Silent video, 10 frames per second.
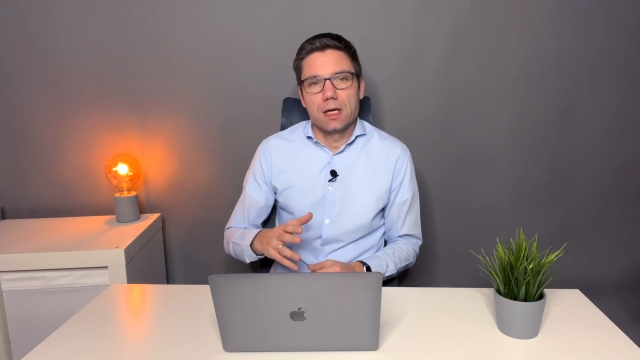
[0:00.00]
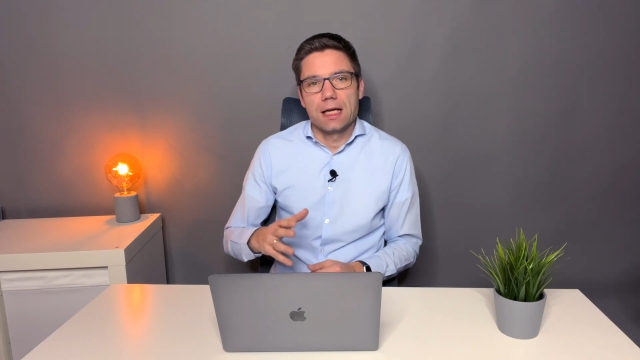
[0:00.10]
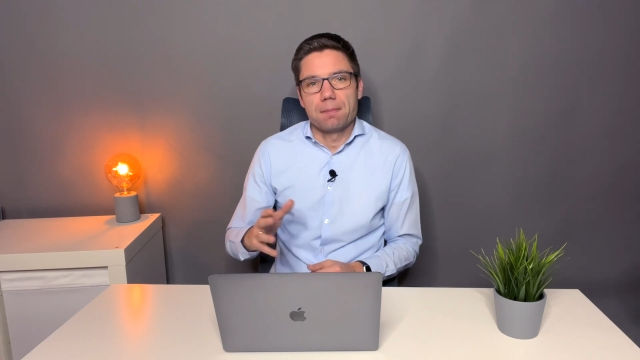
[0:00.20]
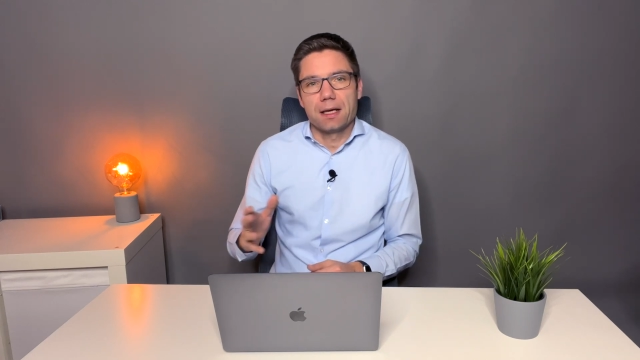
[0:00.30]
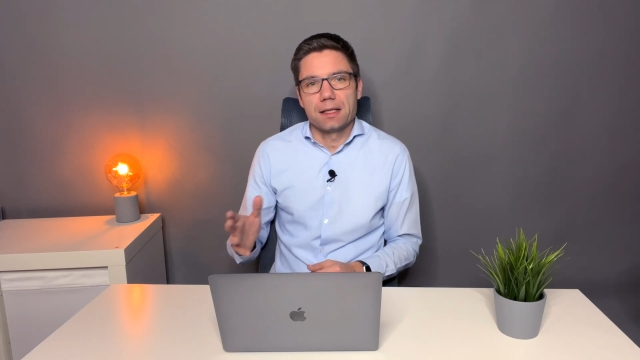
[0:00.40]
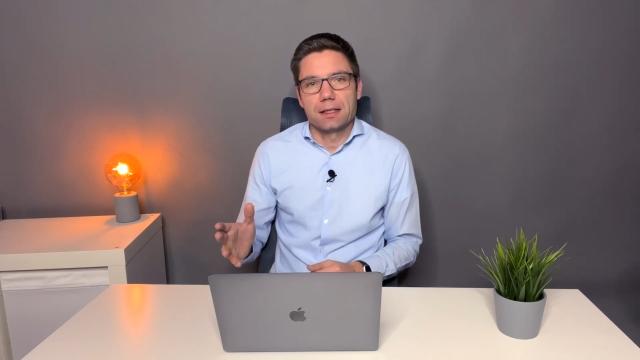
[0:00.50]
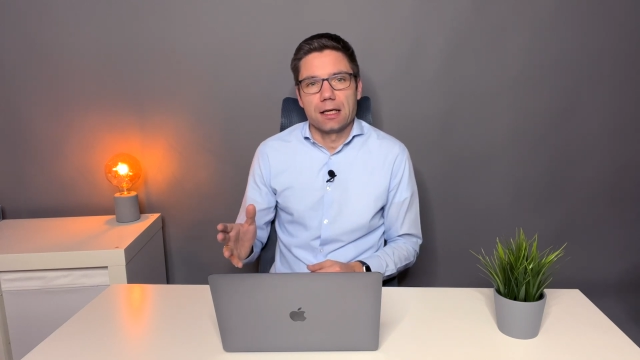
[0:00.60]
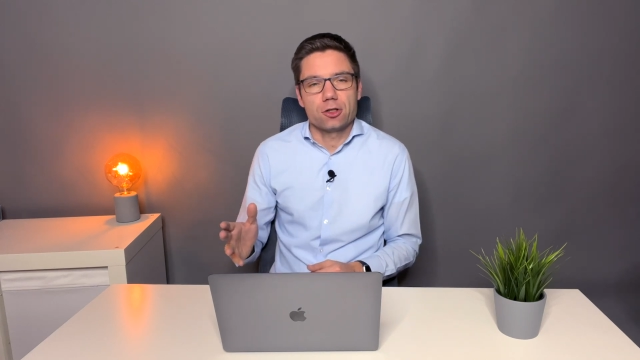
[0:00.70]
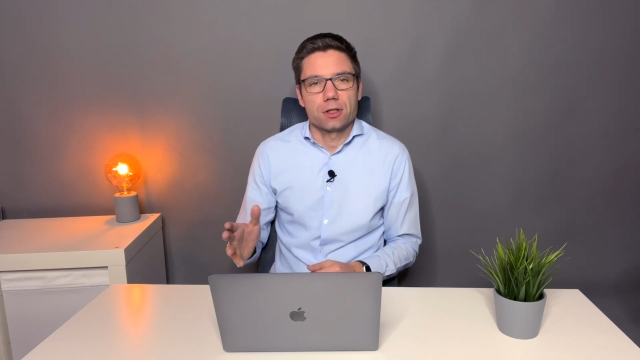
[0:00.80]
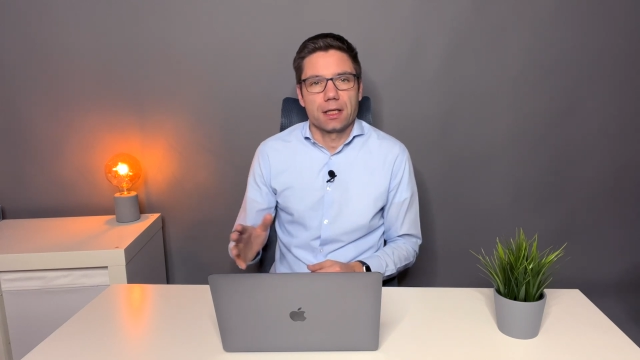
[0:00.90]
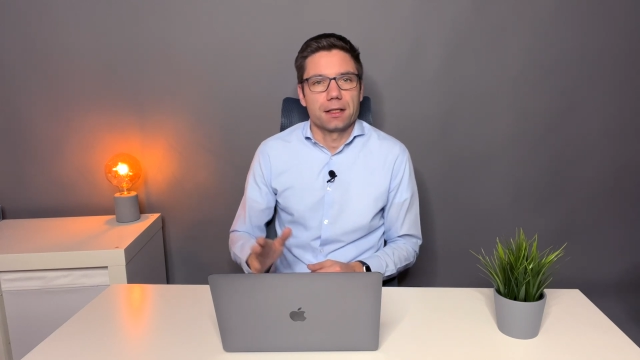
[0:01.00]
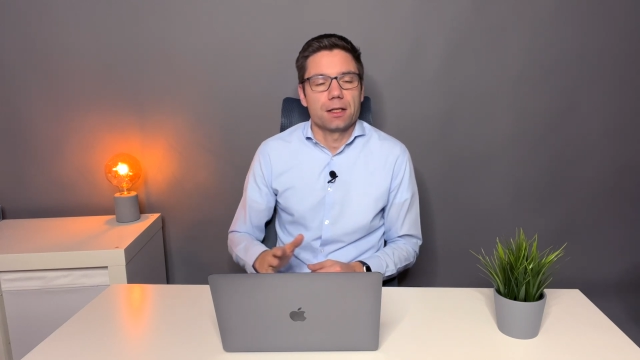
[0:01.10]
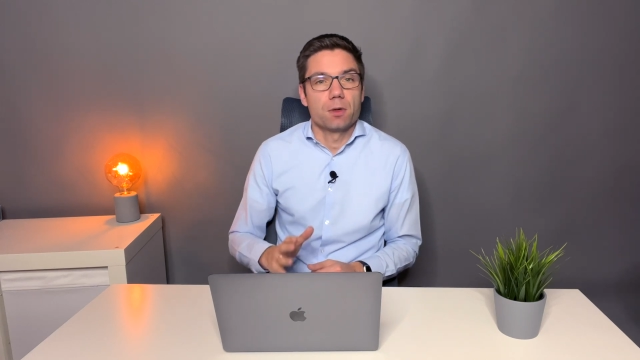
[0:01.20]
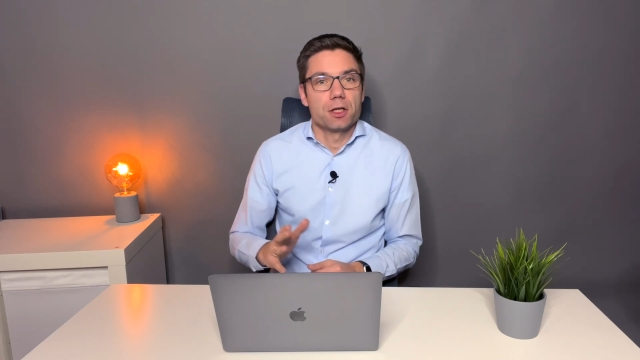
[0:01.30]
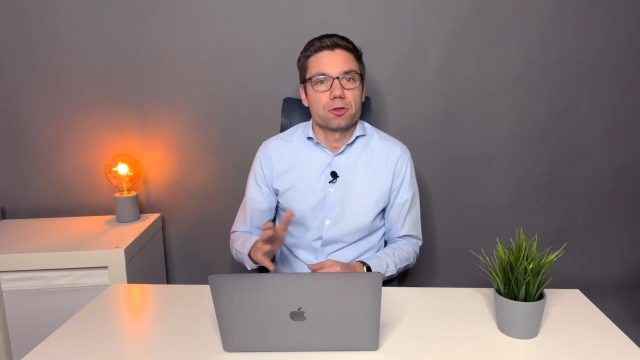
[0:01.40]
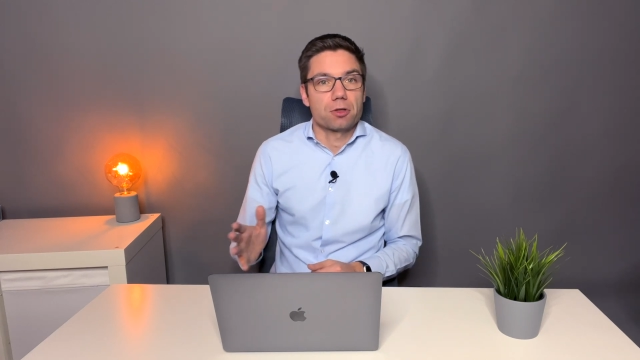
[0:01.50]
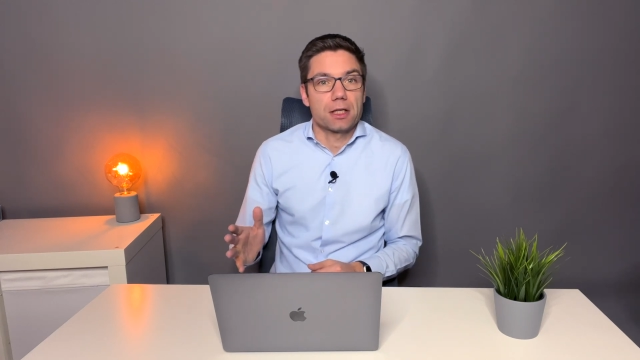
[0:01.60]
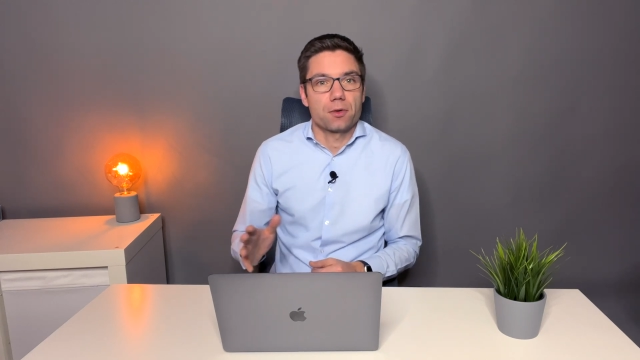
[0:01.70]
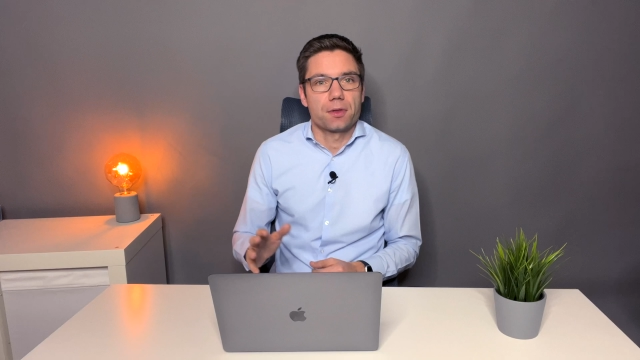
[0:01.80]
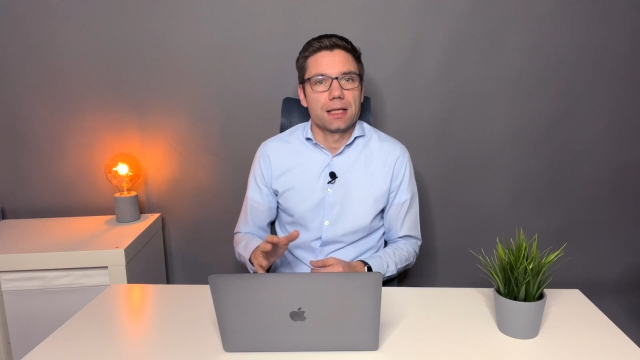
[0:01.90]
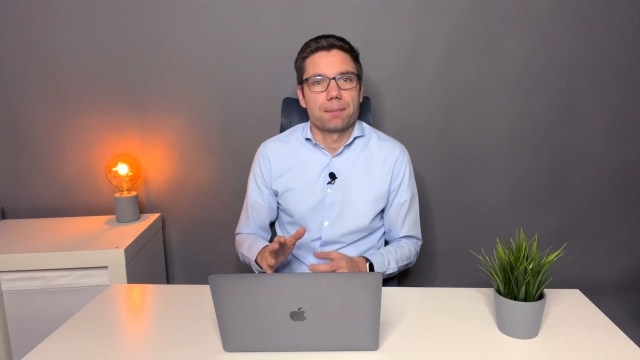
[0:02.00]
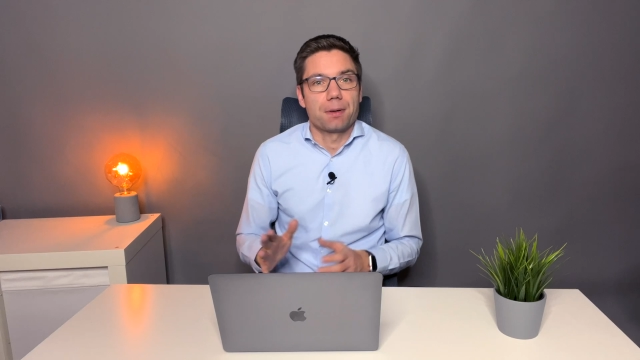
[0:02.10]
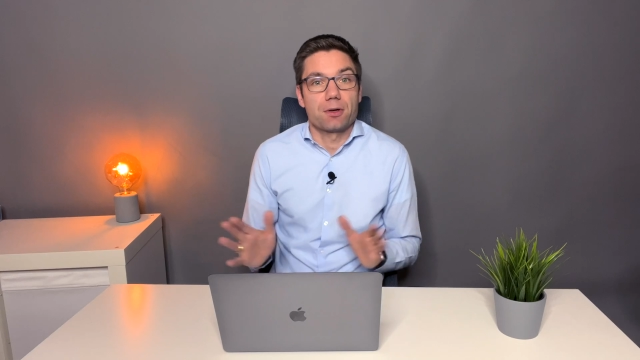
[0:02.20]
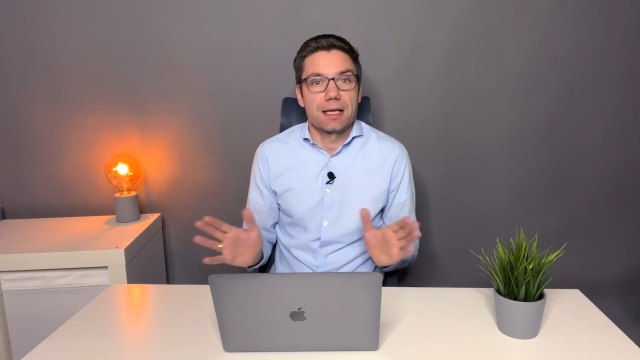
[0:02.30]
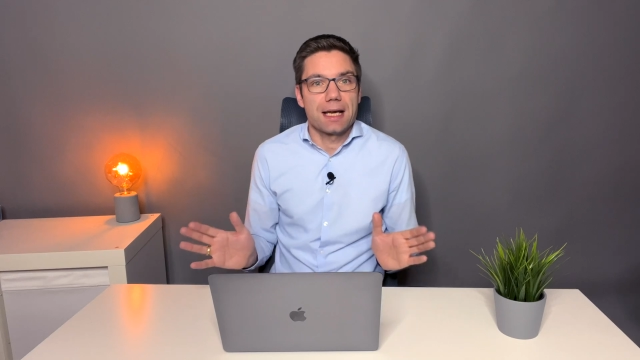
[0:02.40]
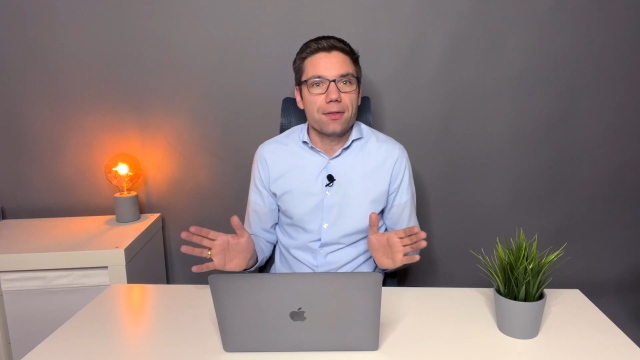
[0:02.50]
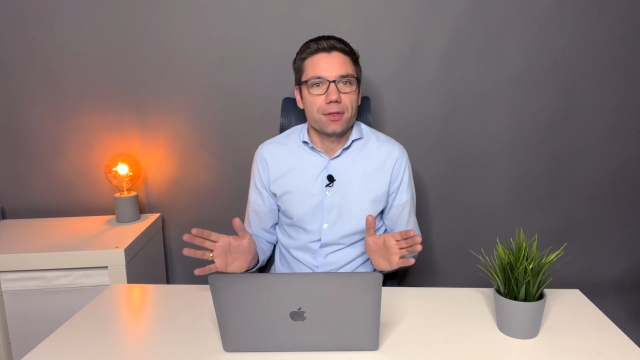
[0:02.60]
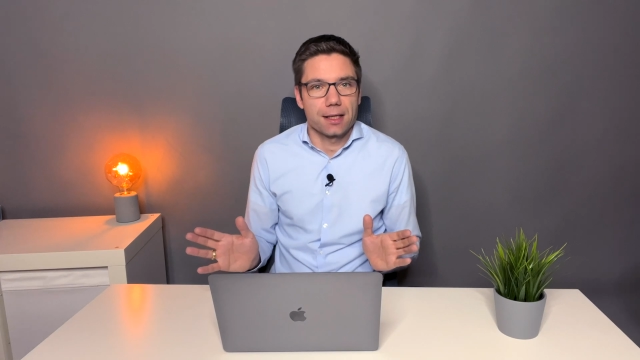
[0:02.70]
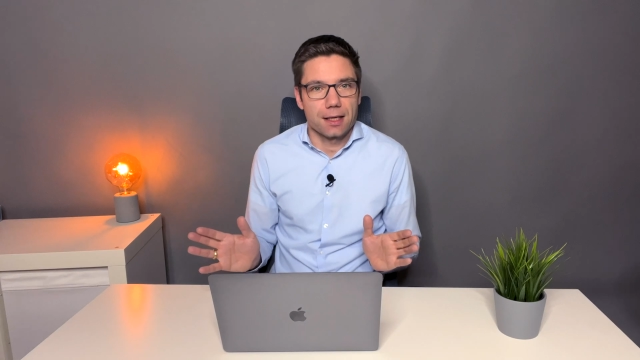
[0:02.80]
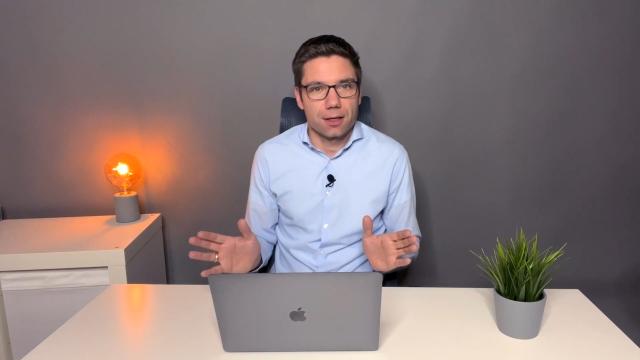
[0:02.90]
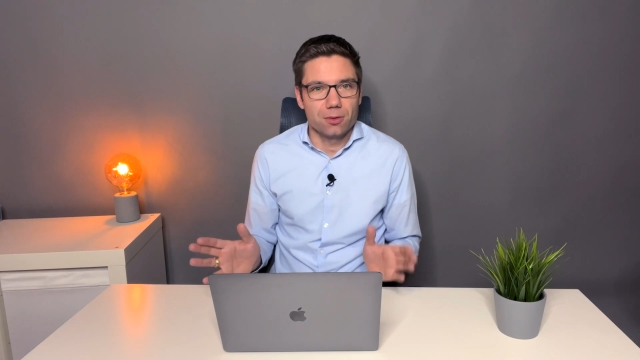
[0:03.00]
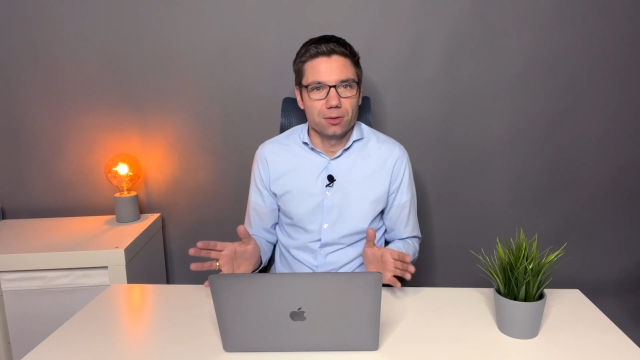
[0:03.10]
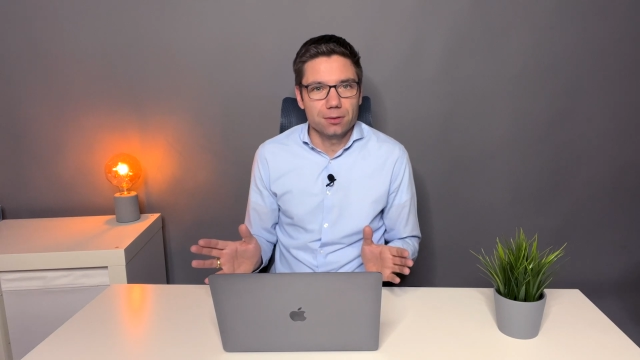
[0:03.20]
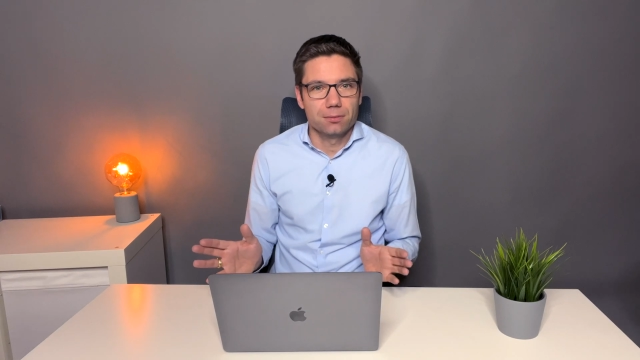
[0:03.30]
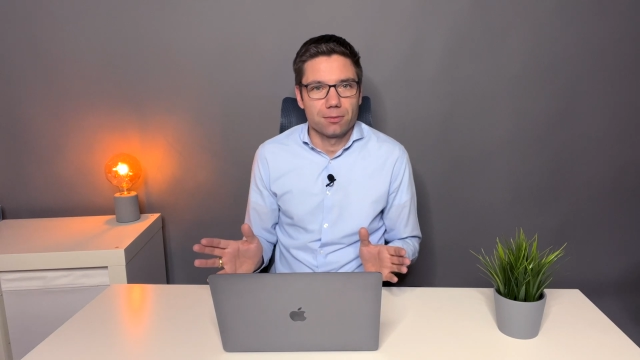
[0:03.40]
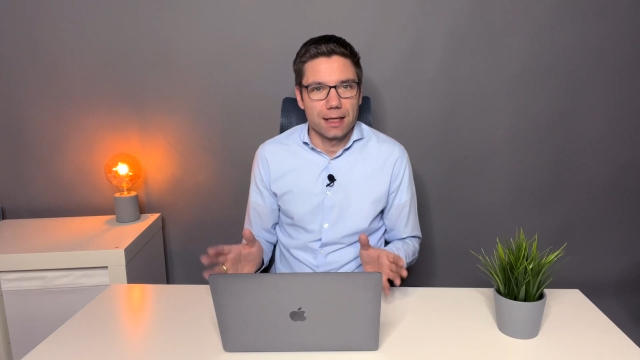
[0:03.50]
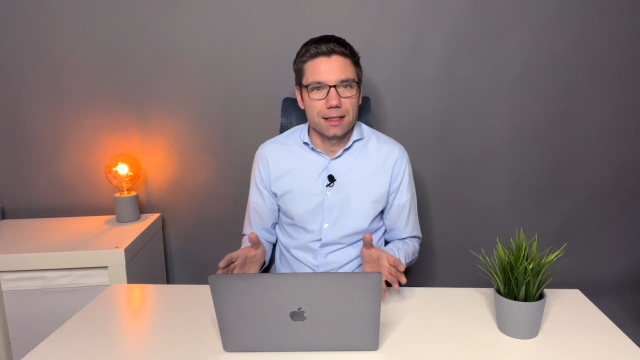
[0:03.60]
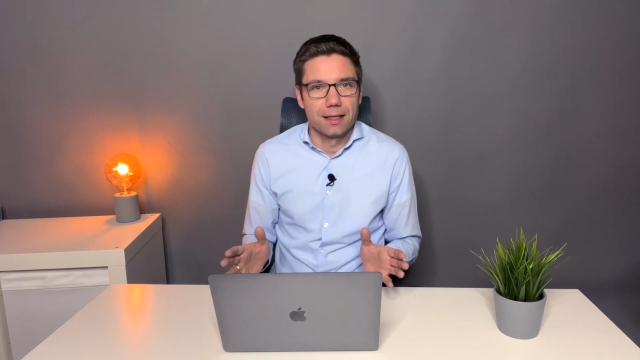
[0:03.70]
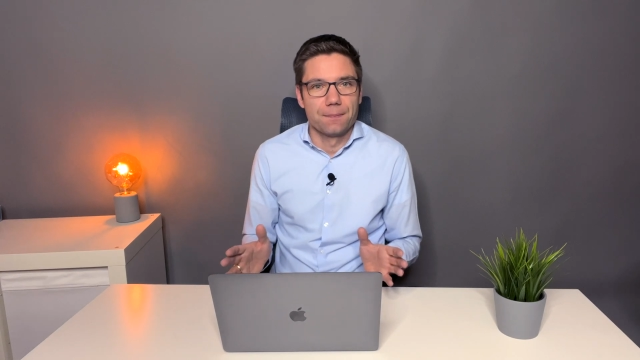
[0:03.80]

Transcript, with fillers: a meditation technique where you try to think about nothing at all, right?